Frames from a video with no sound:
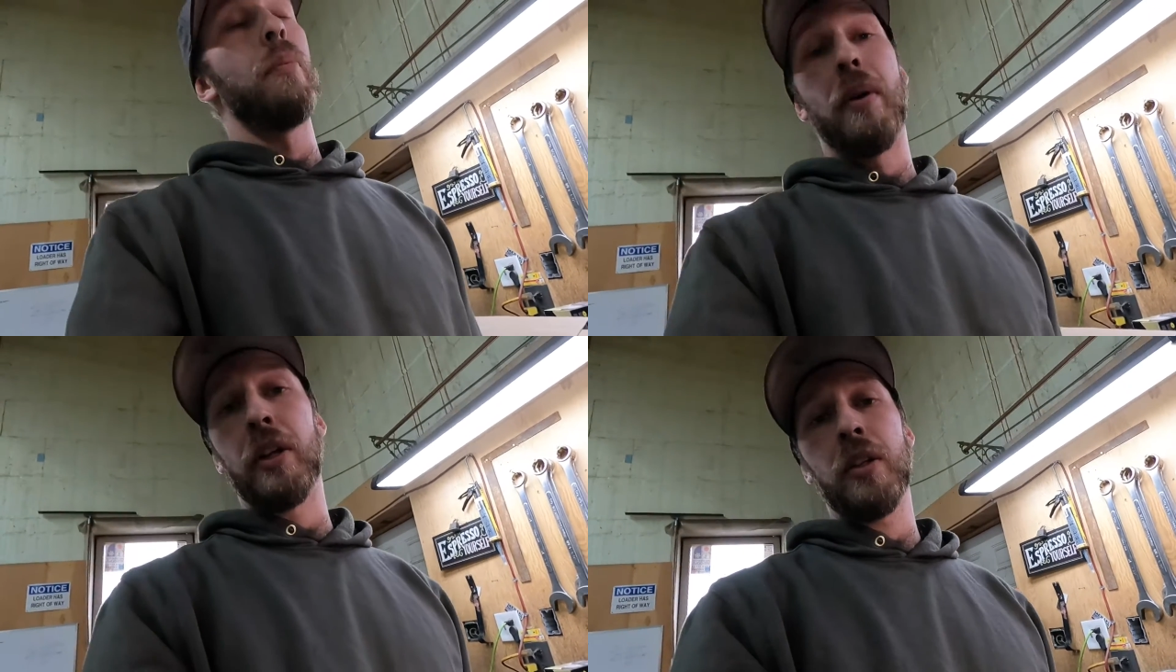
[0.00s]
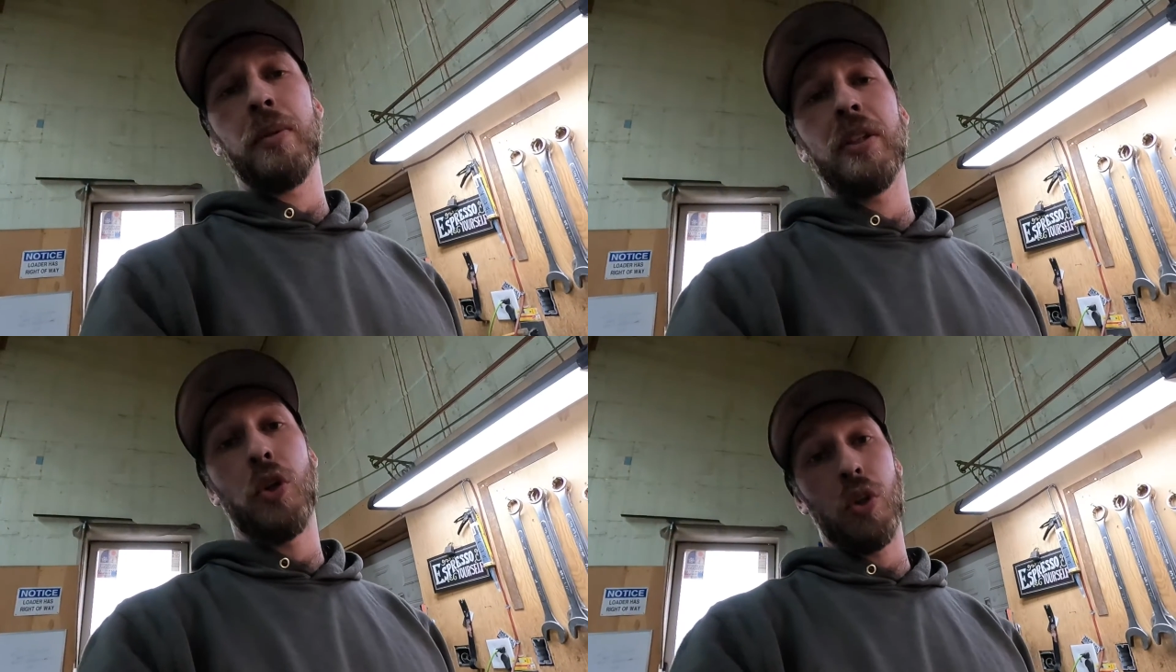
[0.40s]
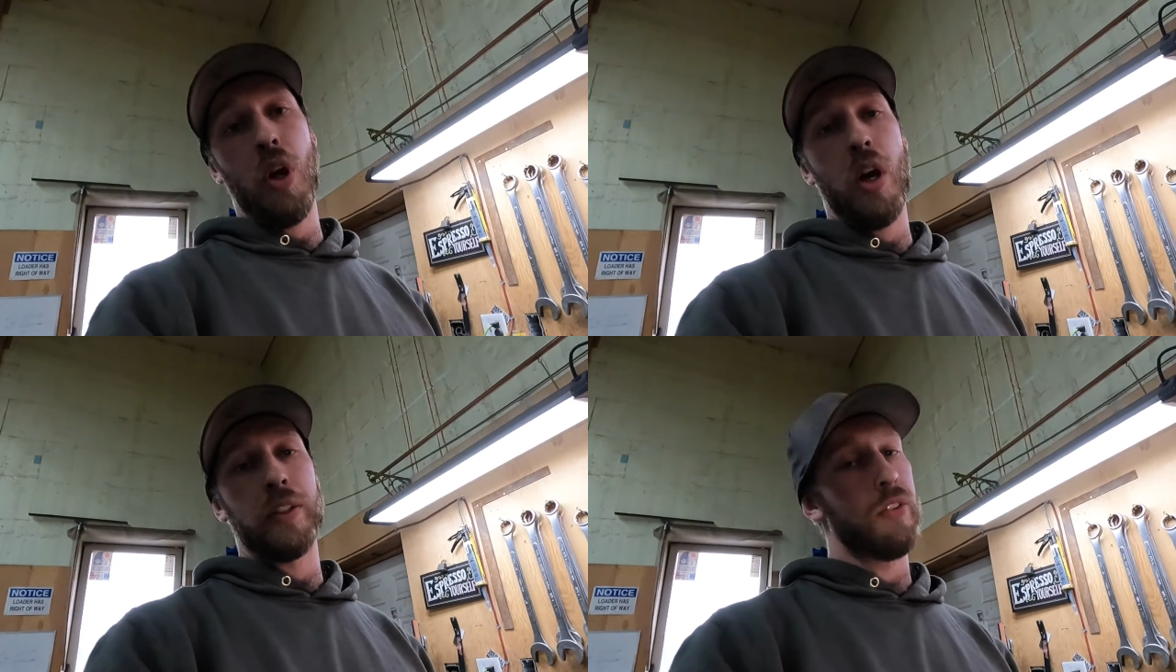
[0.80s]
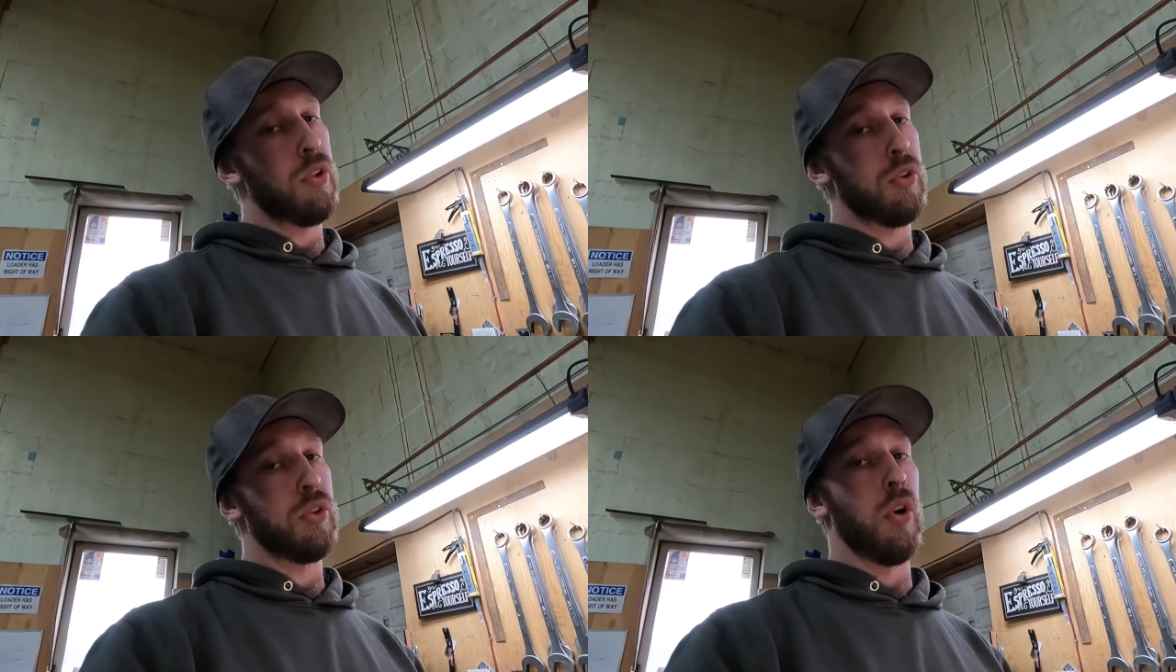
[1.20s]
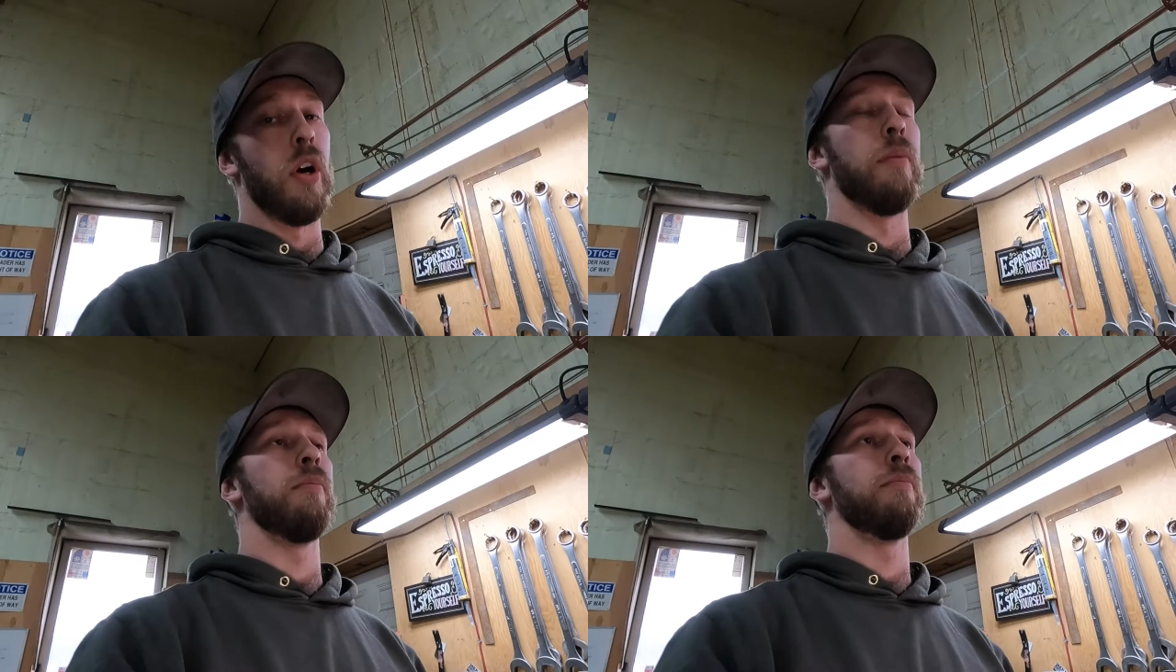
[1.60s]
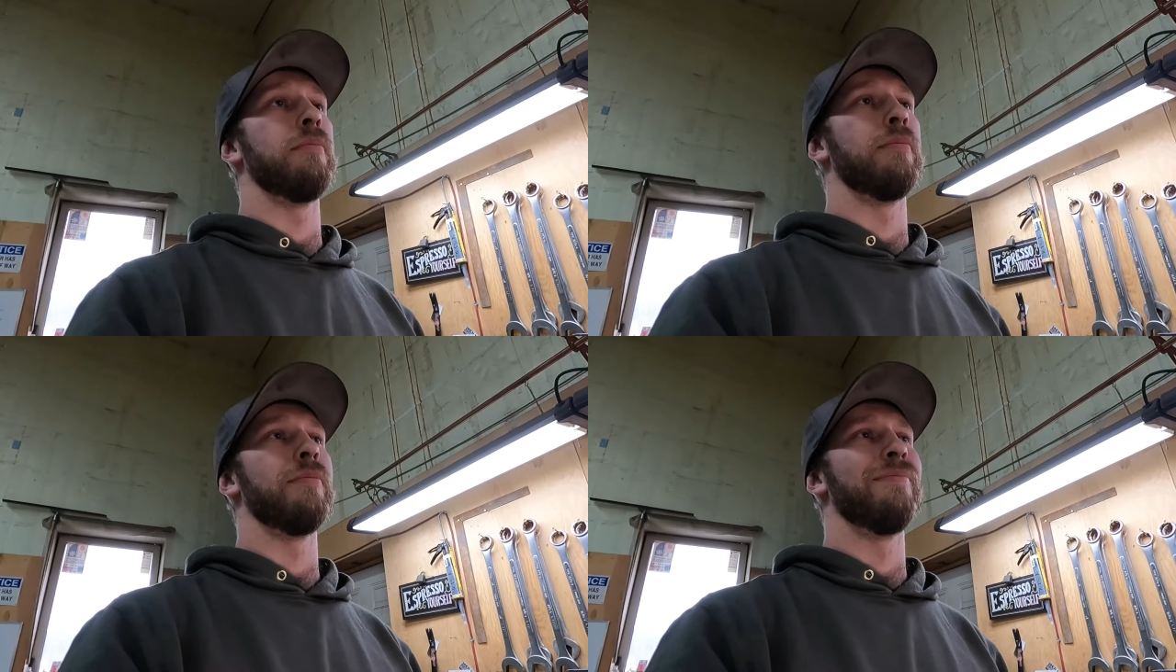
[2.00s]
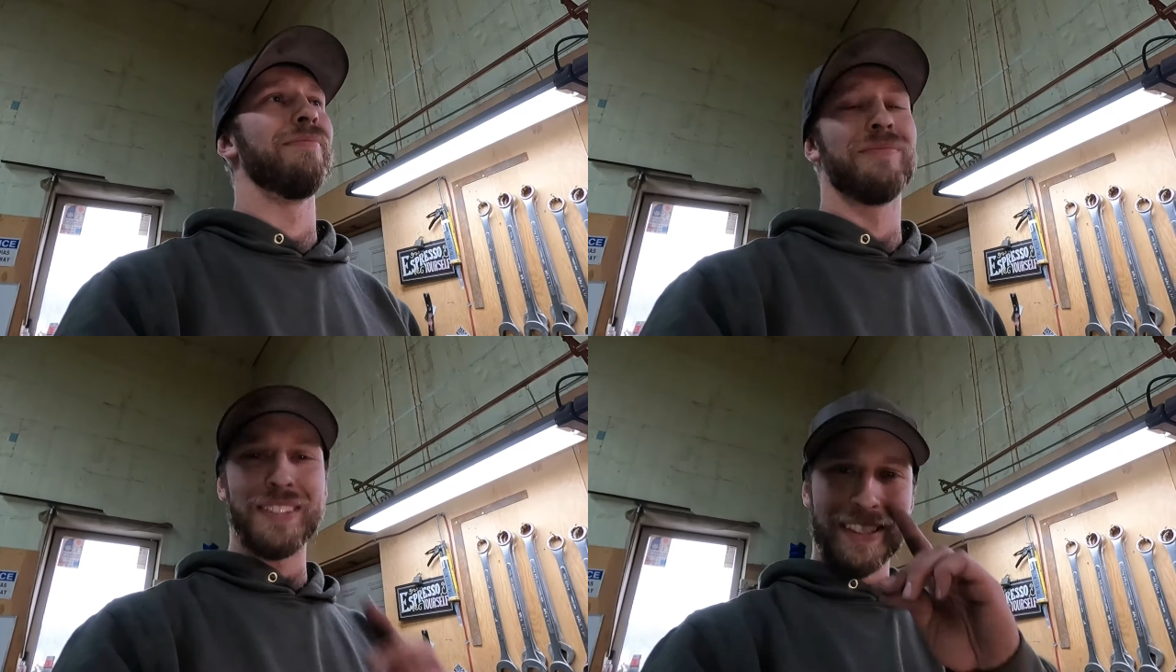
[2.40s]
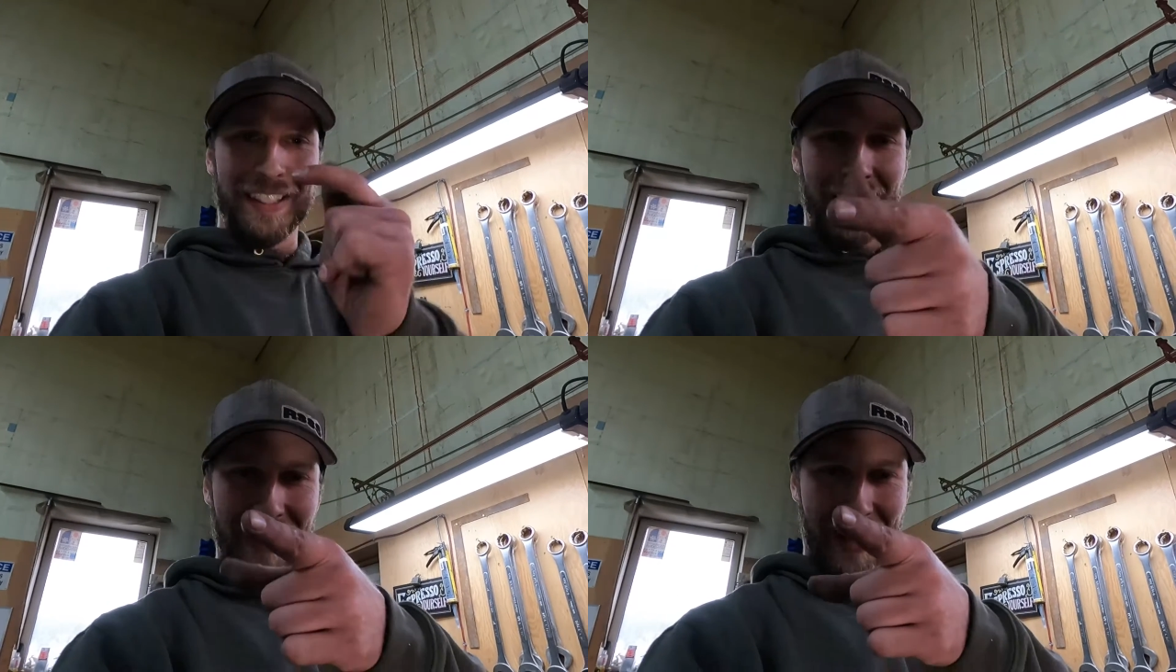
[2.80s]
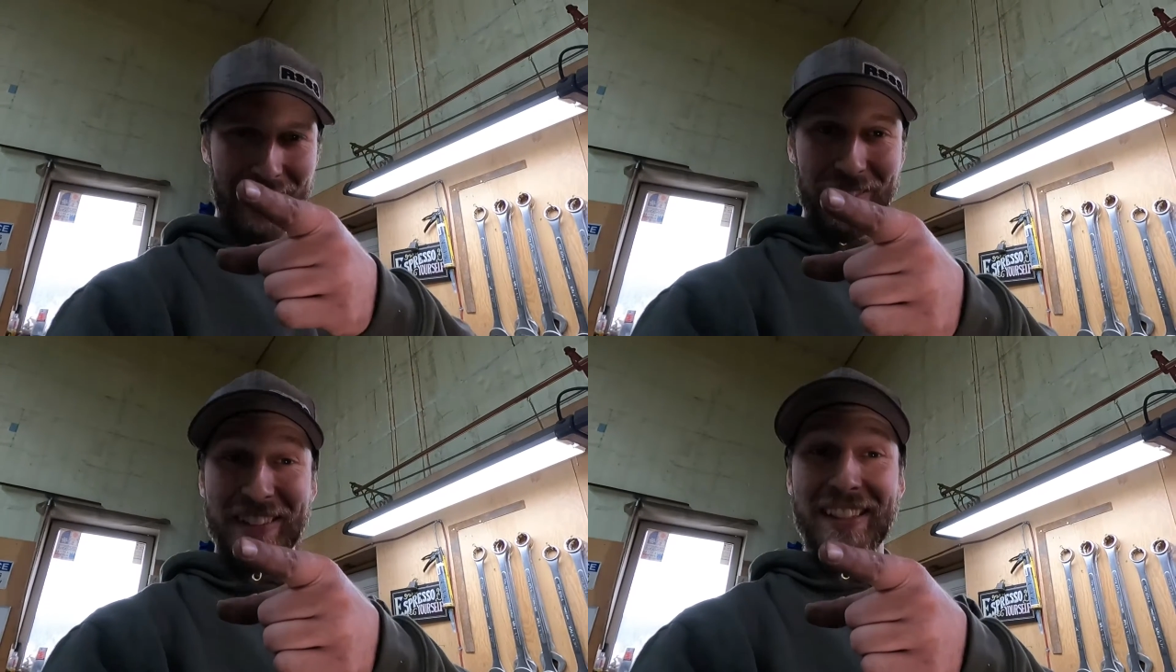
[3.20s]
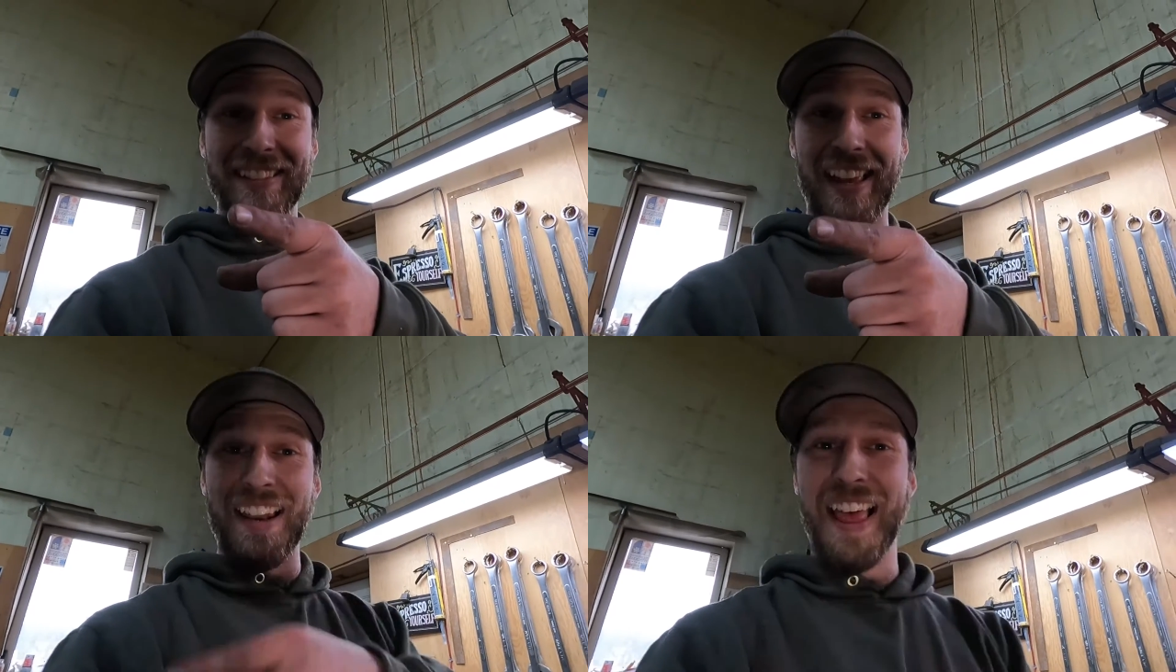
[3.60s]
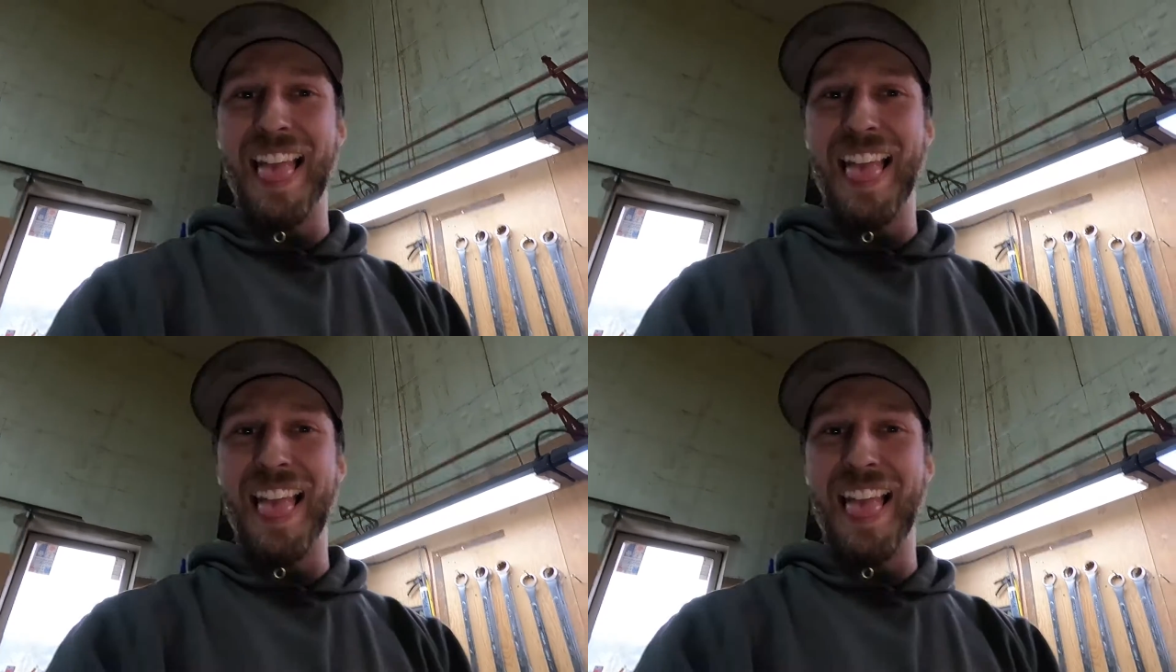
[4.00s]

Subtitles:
Better to be too long than too short. That's what she said.